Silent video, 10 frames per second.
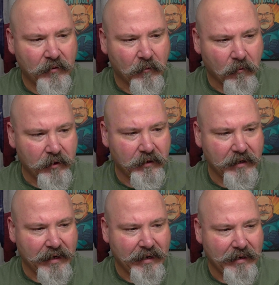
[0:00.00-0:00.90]

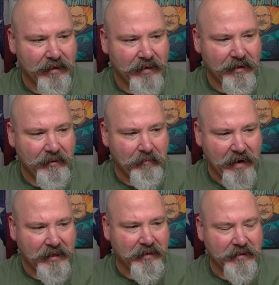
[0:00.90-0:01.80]
really
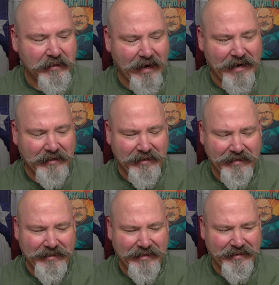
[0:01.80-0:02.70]
make this a
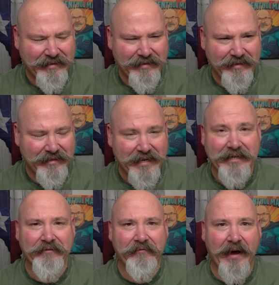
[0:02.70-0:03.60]

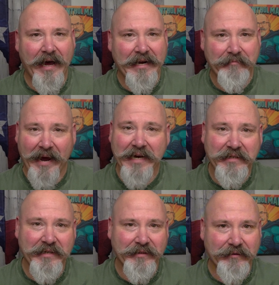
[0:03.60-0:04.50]
dignified
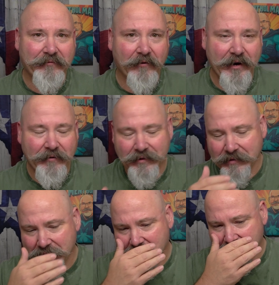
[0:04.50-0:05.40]
masculine fragrance.
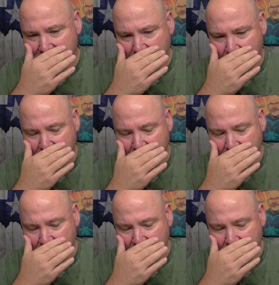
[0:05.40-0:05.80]
So